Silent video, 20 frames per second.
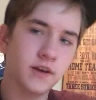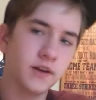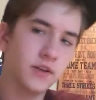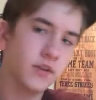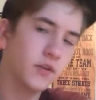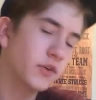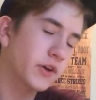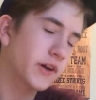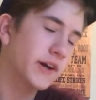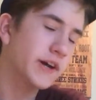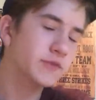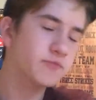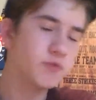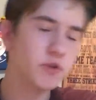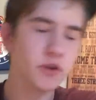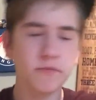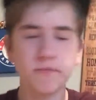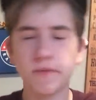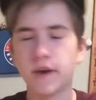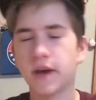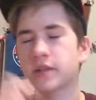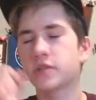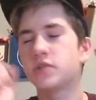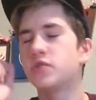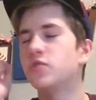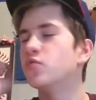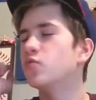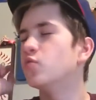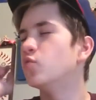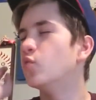Hello guys, welcome back
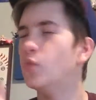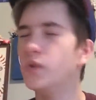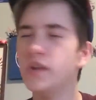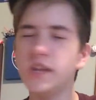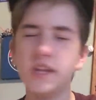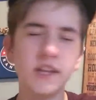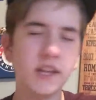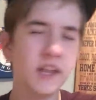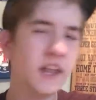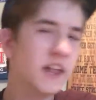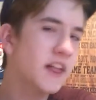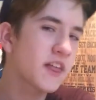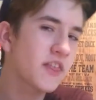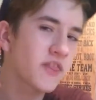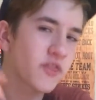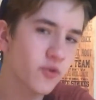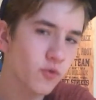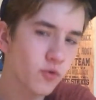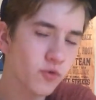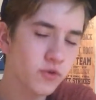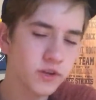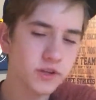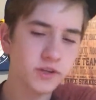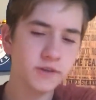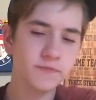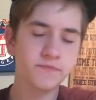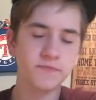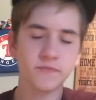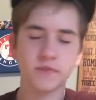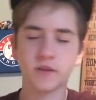to week
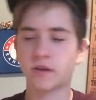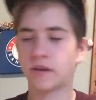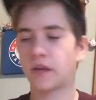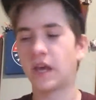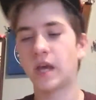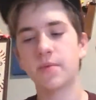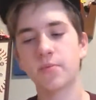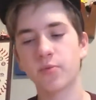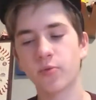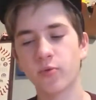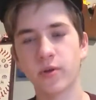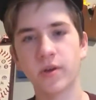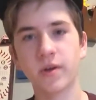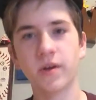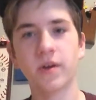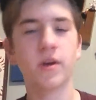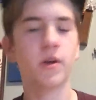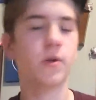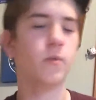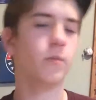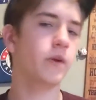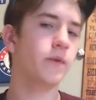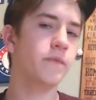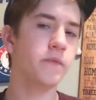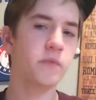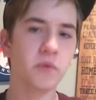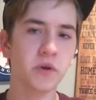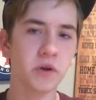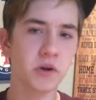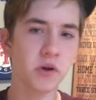three, game three,
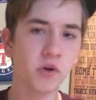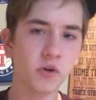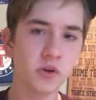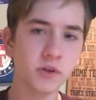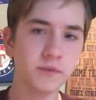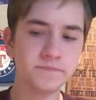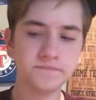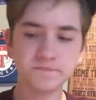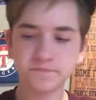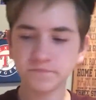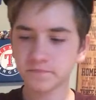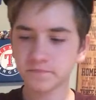whatever you want to call it.